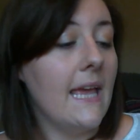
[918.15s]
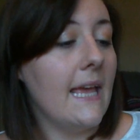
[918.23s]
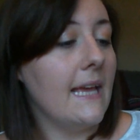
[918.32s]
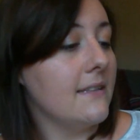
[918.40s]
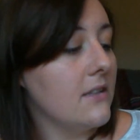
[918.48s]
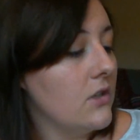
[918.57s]

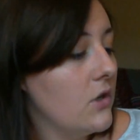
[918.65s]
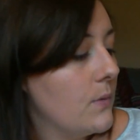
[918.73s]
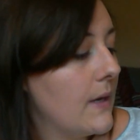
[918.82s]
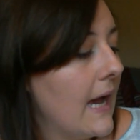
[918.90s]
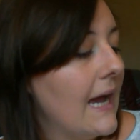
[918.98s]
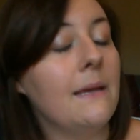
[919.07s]
it's the new
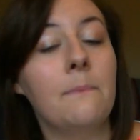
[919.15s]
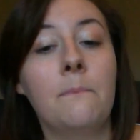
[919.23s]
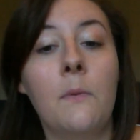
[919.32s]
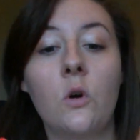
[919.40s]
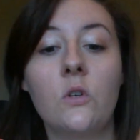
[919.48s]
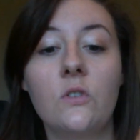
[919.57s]
Kate
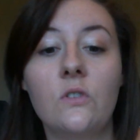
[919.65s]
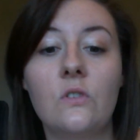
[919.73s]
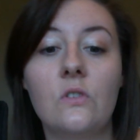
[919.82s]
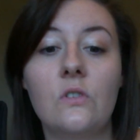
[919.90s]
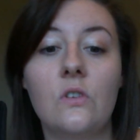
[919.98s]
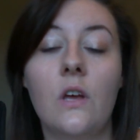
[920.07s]

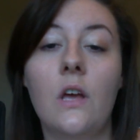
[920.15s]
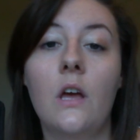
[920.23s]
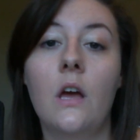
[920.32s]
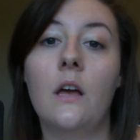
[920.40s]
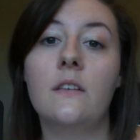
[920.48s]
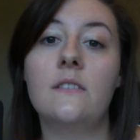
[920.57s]
Moss
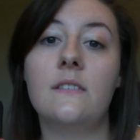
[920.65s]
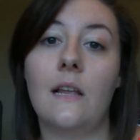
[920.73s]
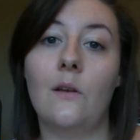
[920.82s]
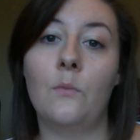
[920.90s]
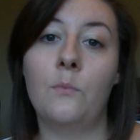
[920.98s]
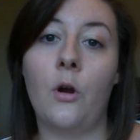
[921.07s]

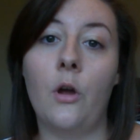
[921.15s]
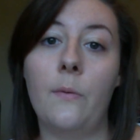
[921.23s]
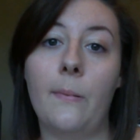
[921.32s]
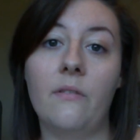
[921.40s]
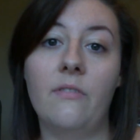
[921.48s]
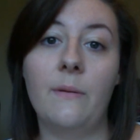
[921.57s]
Salon Pro
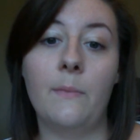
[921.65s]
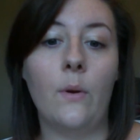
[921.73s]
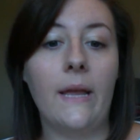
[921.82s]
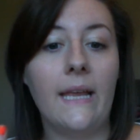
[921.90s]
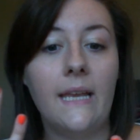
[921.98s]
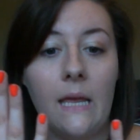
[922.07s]
by Rimmel
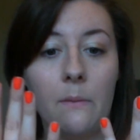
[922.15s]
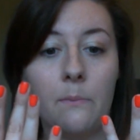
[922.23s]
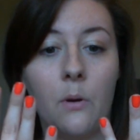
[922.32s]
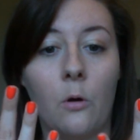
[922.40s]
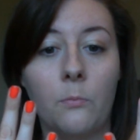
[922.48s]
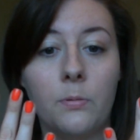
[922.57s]
in Hip
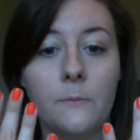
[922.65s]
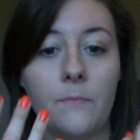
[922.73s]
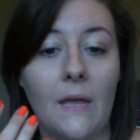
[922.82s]
Hop,